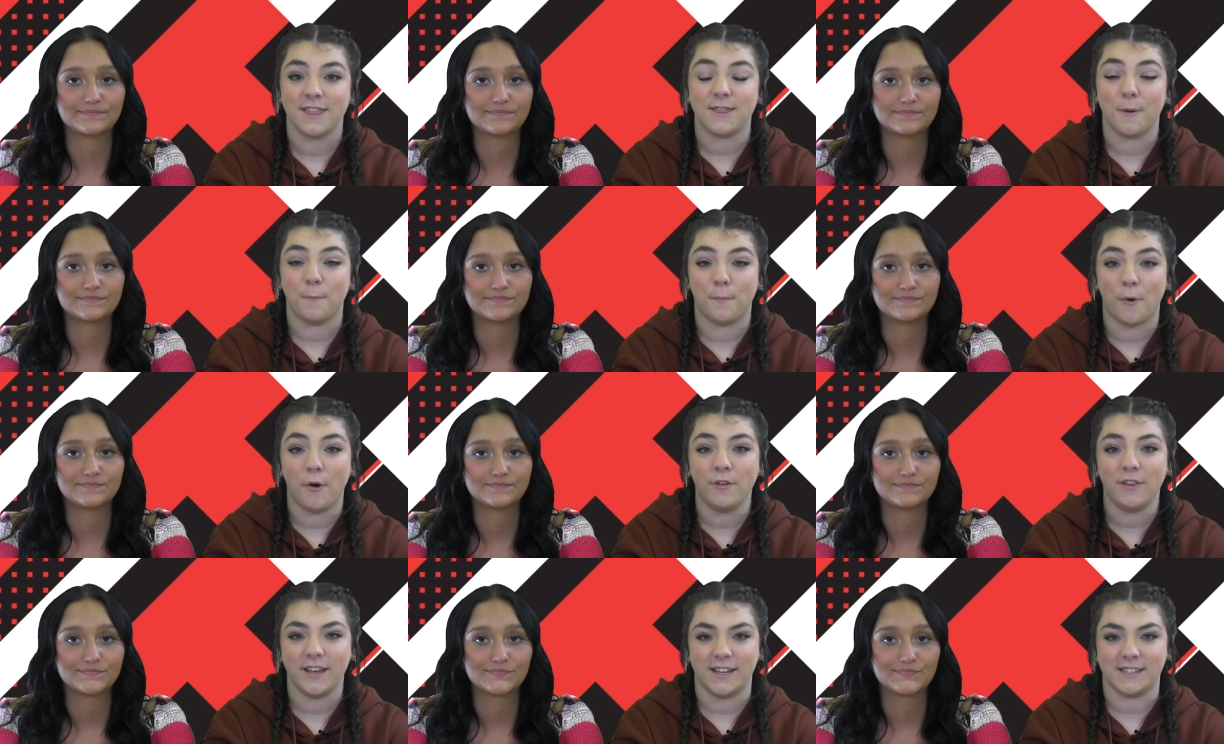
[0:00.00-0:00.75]
Speaker 1: The
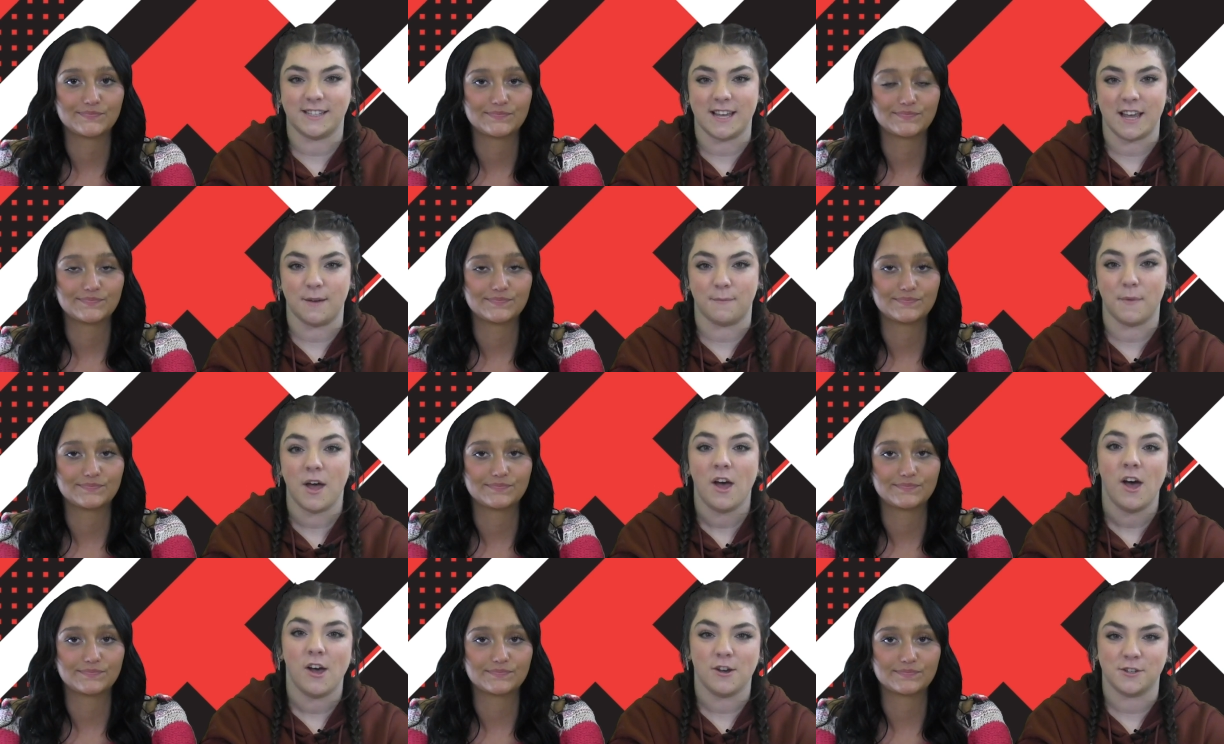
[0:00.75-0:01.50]
bowling team
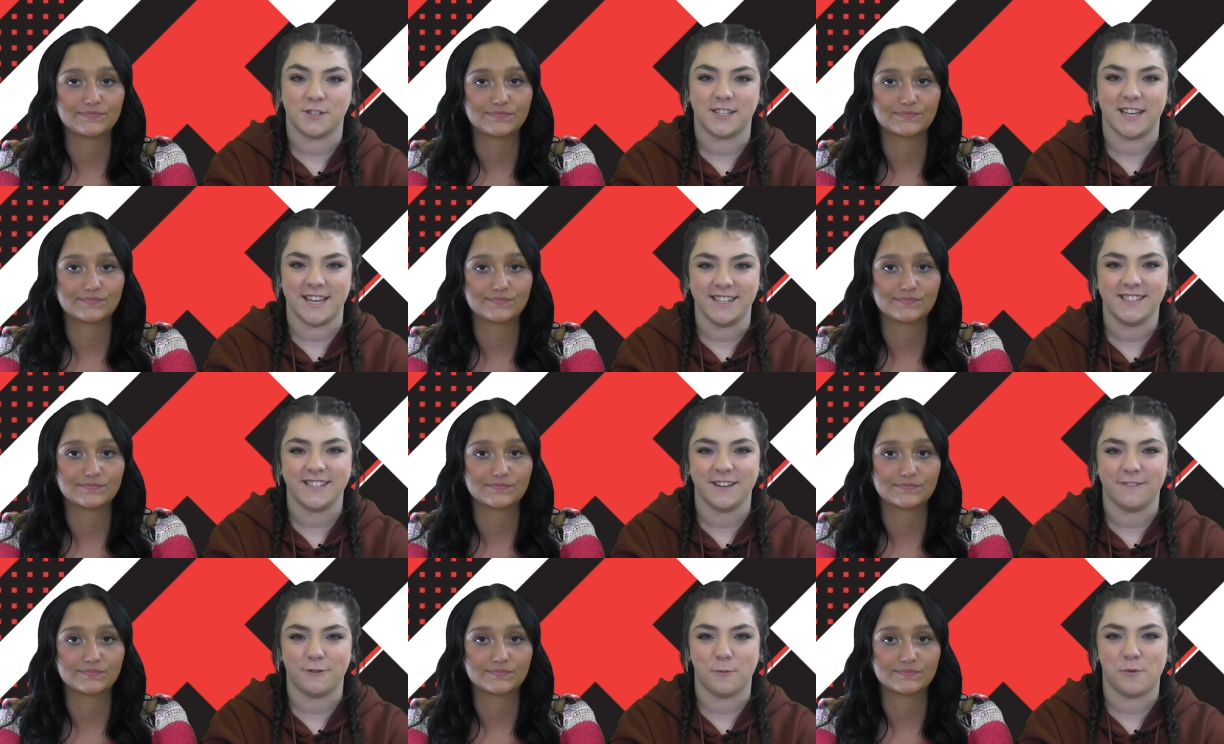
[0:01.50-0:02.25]
hosts East
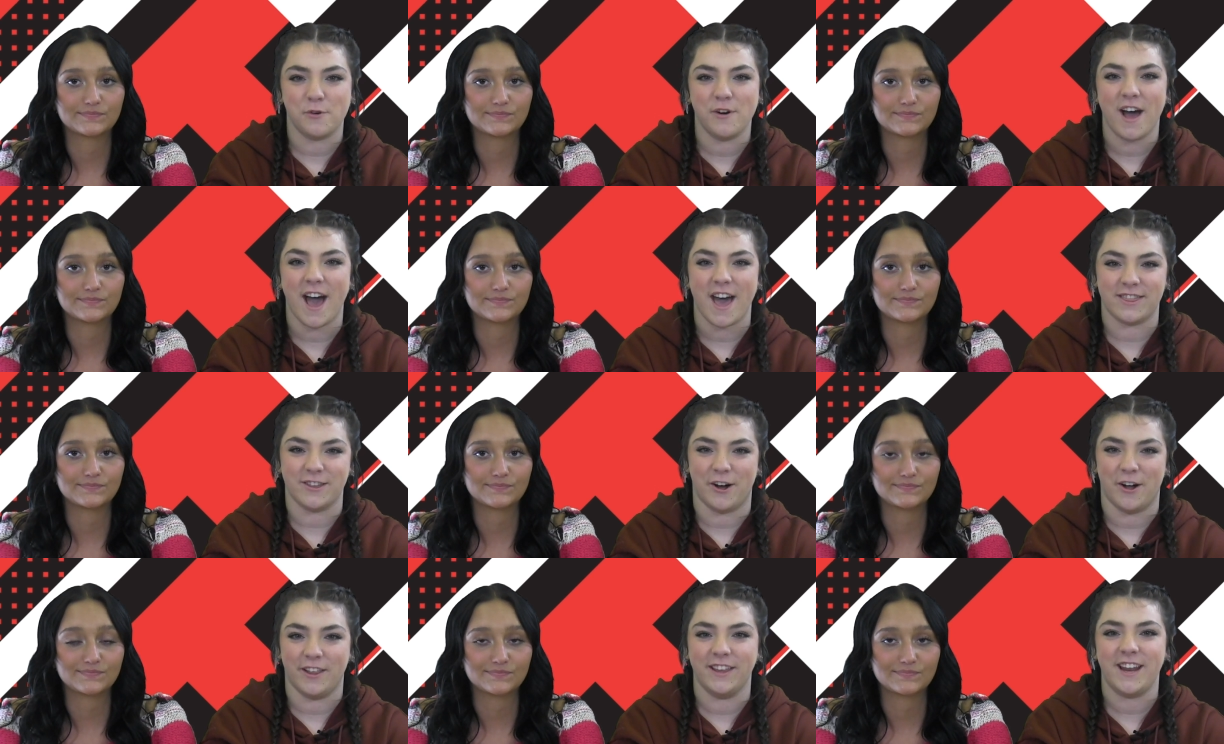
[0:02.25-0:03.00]
Liverpool at
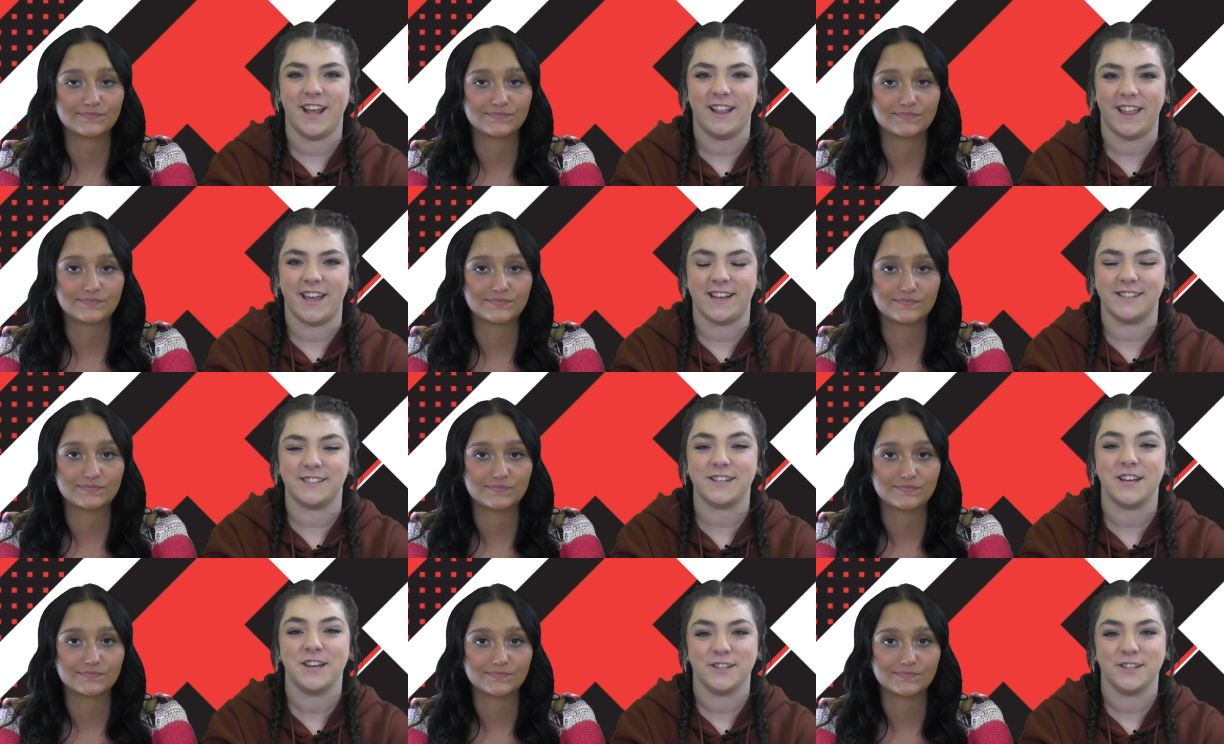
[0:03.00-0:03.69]
the Holiday Lanes